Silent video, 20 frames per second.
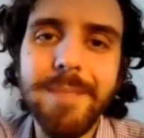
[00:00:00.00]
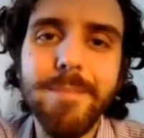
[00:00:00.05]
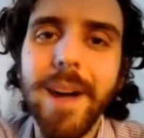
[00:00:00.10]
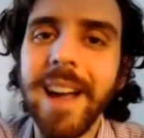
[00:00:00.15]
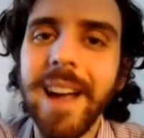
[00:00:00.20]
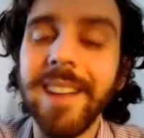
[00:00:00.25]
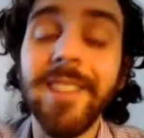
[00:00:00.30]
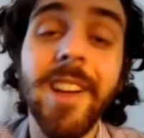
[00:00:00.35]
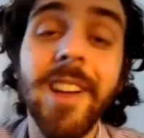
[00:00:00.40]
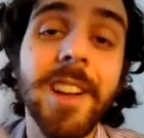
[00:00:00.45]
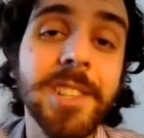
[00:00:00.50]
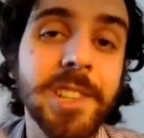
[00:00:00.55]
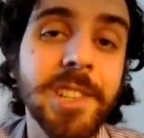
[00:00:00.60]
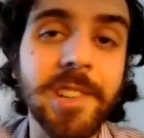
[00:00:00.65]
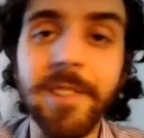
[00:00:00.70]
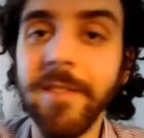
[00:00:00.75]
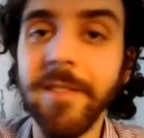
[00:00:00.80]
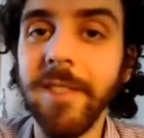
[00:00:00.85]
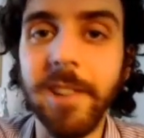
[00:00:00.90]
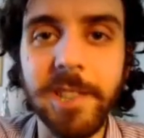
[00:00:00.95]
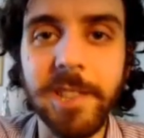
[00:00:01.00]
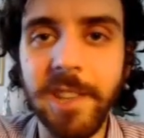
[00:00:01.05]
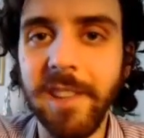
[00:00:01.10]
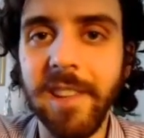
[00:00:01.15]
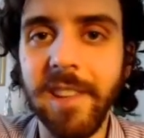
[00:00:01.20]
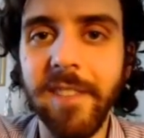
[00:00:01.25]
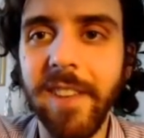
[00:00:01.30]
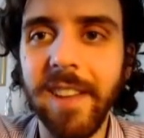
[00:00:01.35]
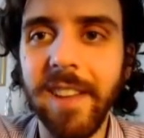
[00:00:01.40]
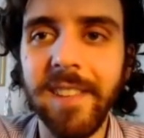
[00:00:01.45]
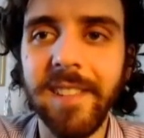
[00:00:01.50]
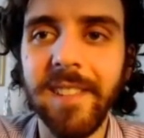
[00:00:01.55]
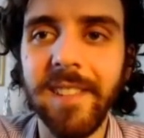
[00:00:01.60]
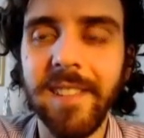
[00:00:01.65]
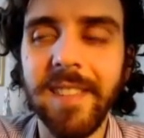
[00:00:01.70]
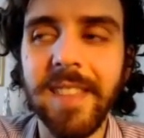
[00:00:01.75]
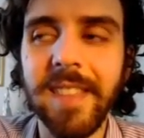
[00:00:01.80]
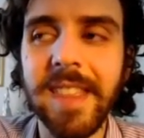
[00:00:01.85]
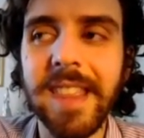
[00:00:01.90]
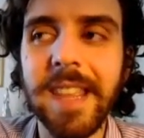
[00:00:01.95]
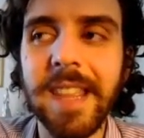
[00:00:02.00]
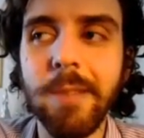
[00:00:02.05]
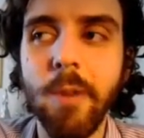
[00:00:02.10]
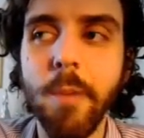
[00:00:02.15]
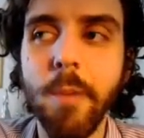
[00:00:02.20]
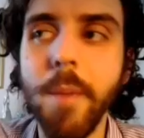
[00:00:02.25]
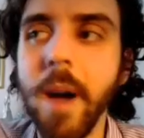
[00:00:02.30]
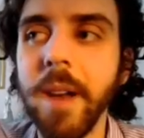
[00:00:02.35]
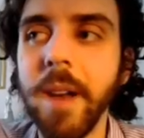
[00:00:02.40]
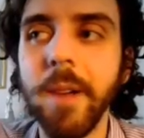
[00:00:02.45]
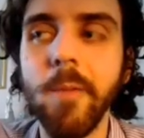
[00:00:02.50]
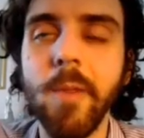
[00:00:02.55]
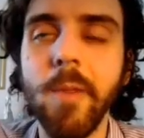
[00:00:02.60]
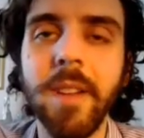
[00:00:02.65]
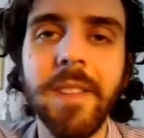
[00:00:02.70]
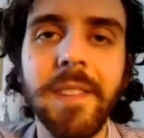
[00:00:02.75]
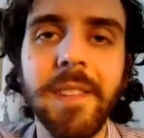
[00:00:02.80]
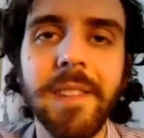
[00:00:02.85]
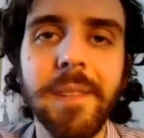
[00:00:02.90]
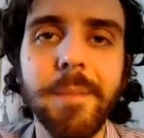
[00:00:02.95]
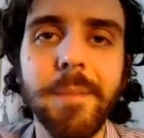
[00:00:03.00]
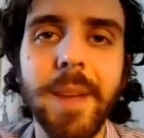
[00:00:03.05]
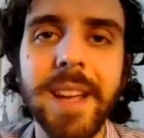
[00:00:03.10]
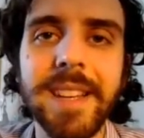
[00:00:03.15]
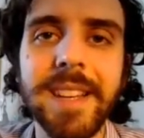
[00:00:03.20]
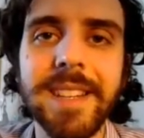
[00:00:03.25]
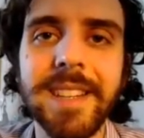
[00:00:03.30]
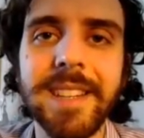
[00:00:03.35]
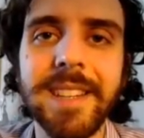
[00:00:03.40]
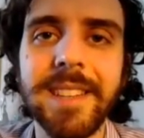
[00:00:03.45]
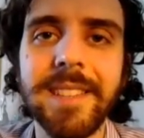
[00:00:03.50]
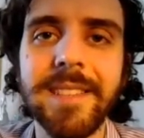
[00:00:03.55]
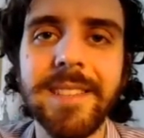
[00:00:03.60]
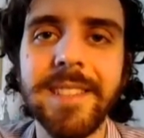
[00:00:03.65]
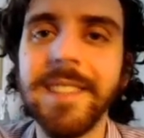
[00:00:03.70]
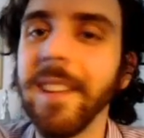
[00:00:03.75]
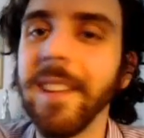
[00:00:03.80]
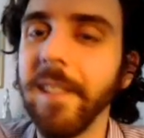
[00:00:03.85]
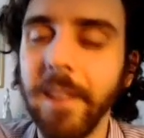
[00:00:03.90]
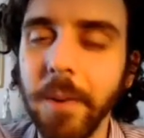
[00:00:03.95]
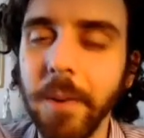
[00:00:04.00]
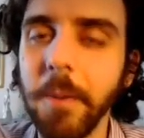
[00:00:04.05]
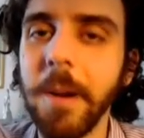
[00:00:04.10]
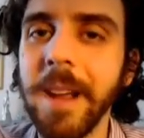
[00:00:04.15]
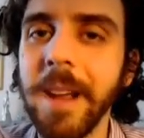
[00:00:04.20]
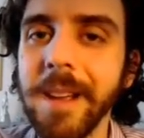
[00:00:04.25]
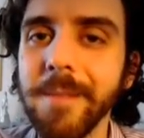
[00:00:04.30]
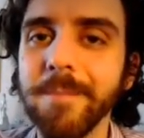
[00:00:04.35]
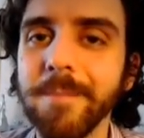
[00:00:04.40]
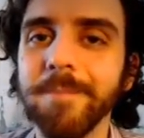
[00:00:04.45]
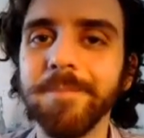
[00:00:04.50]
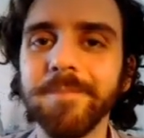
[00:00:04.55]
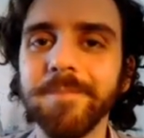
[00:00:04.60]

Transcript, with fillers: the biological versions of us. The robotic ones might disagree.